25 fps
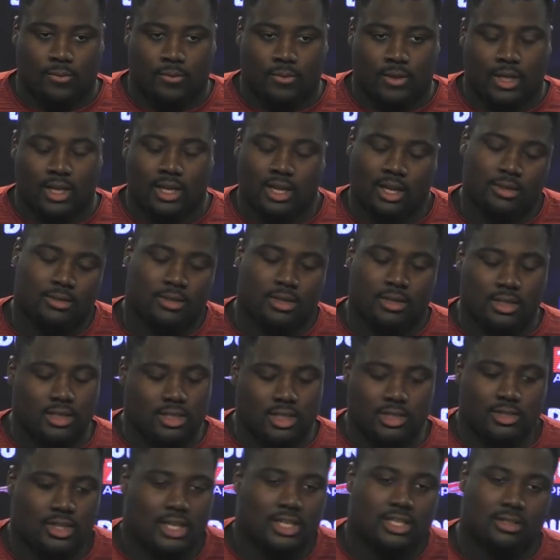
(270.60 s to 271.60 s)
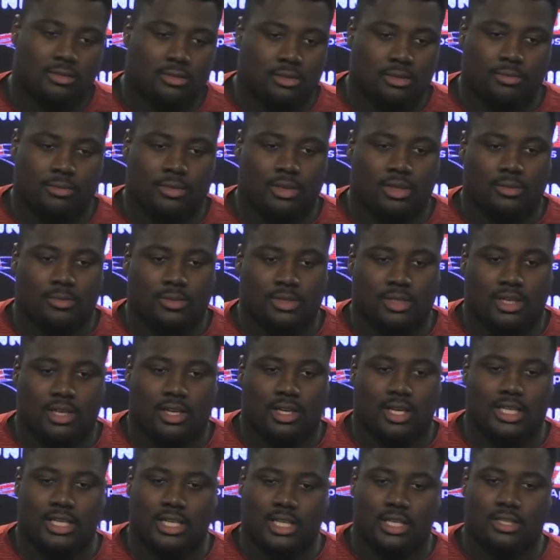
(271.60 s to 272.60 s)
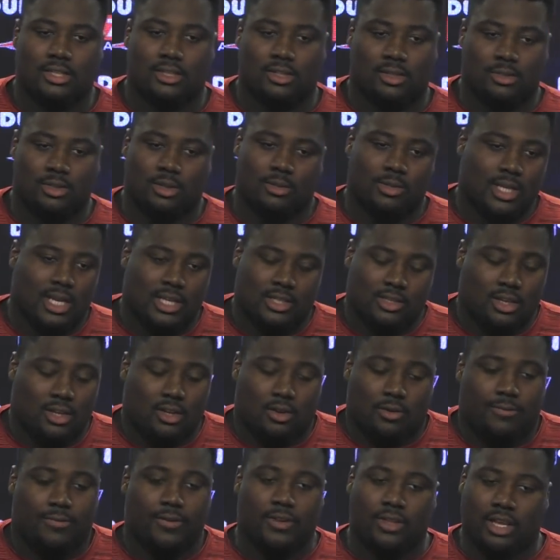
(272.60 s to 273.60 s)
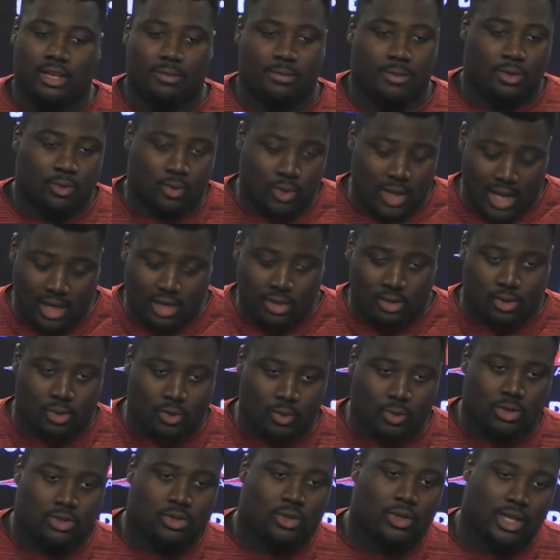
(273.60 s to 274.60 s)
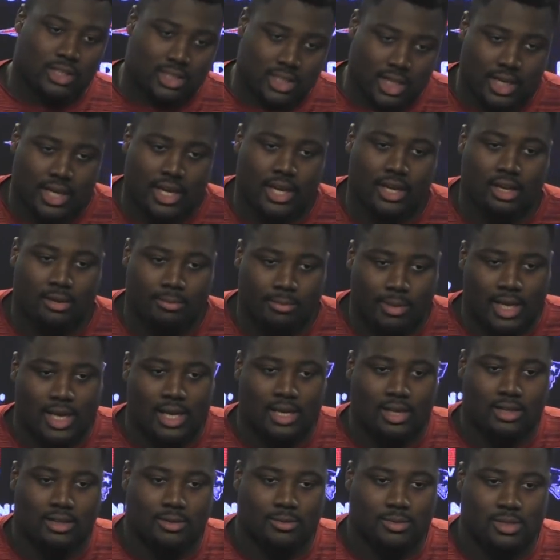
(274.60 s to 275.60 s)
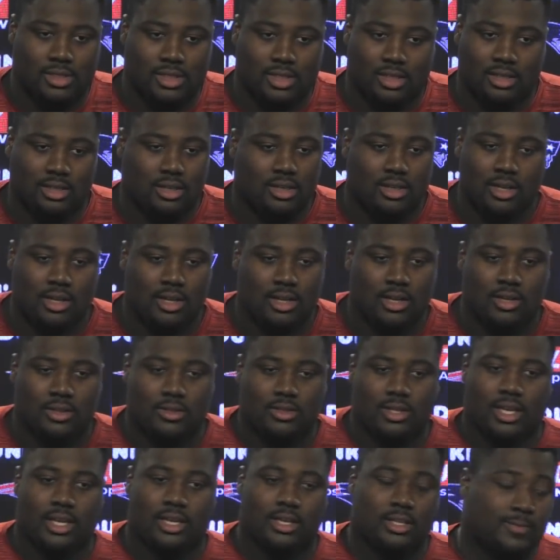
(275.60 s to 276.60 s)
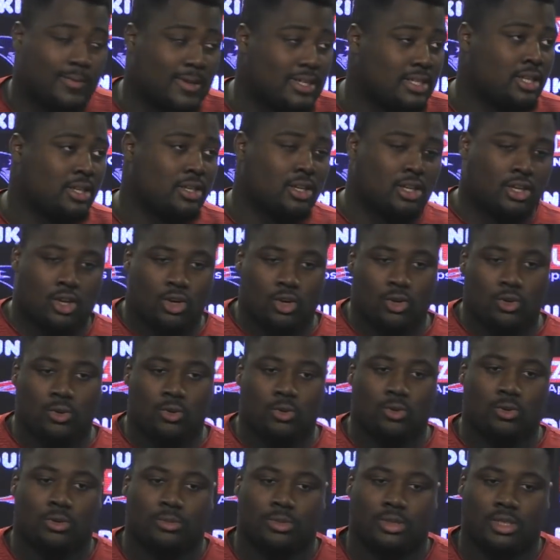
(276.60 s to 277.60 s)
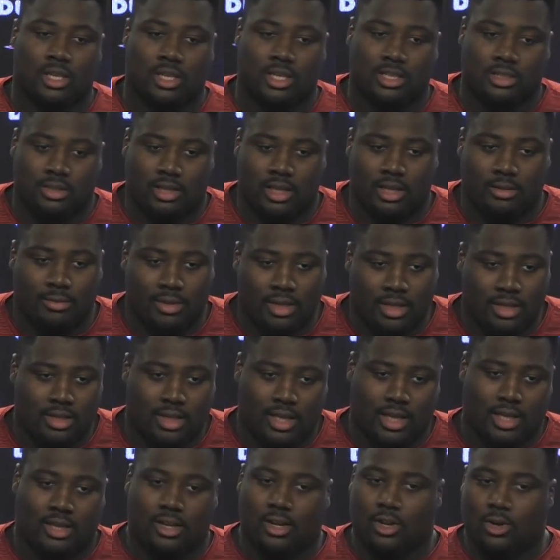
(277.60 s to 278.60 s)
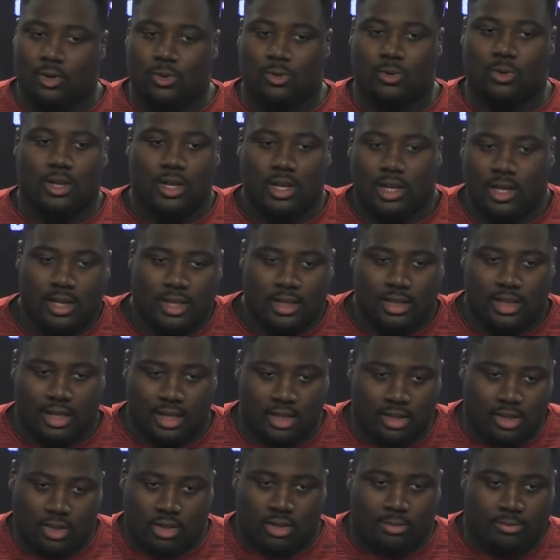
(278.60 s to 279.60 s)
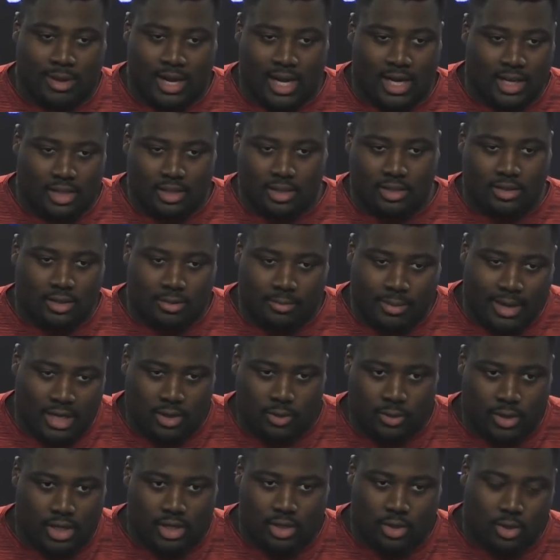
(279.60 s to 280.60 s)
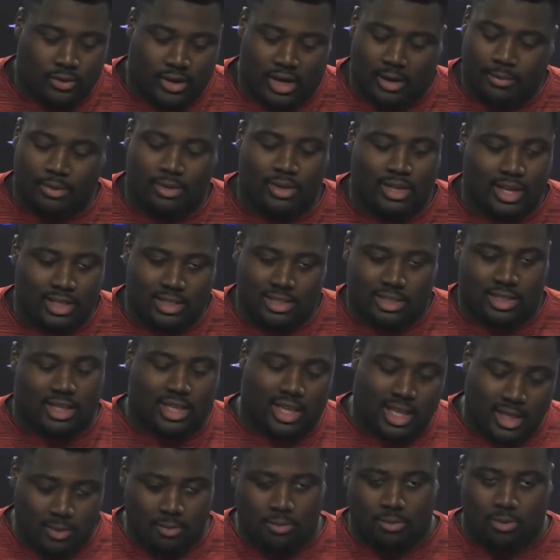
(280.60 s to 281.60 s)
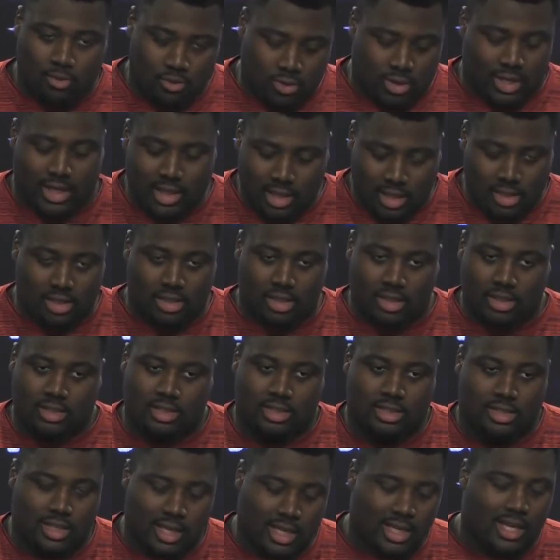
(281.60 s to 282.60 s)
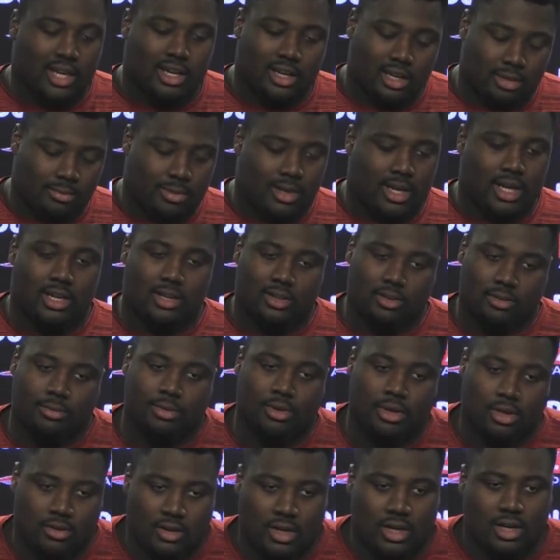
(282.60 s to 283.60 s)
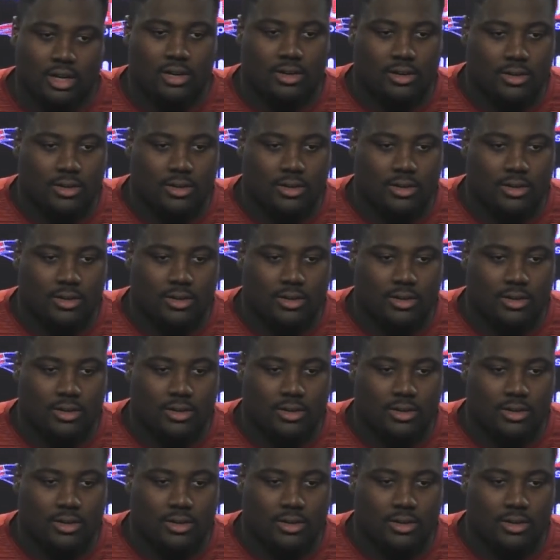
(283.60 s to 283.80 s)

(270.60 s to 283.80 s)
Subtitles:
It's adjusting to me. You know what I'm saying? It's just, you know, sometimes you ain't going to feel like, but you got to do it so you can take care of your body. You know what I'm saying? Like, especially in the cold, you know what I'm saying? Because like me, like cold, like, you know, your body can get a little cramped, but you guys can keep, like, literally just take care of your body, you're going to be all right.